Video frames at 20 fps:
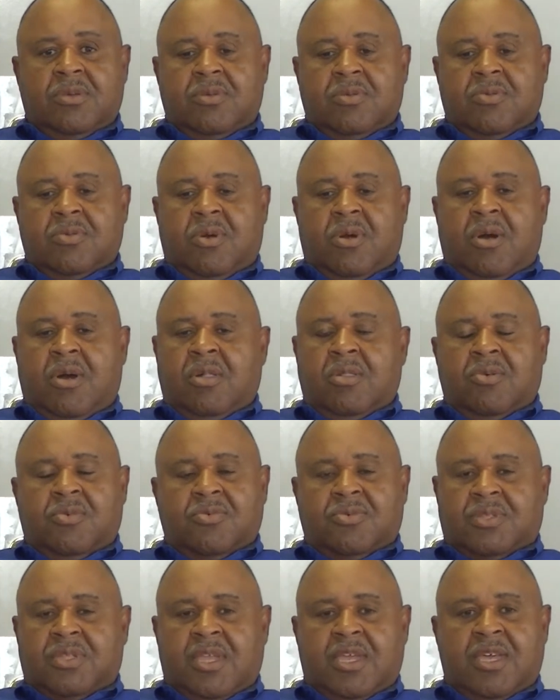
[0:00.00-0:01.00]
you know, all
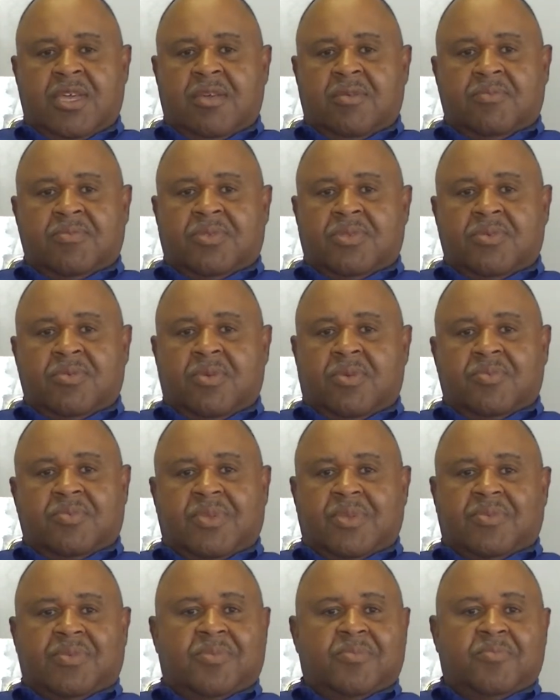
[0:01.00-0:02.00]
those names, you know,
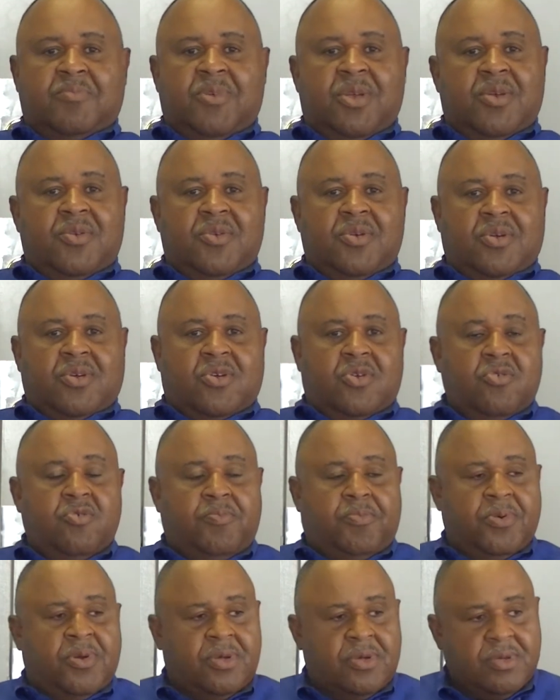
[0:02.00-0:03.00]
Mario
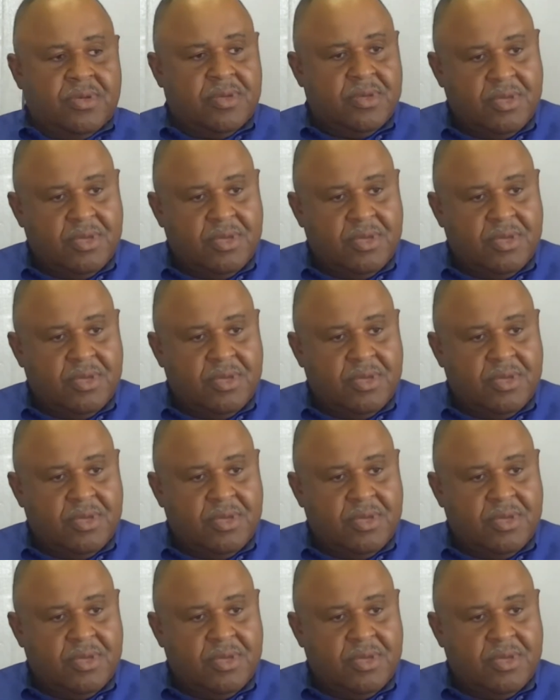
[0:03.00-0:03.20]
Cooper,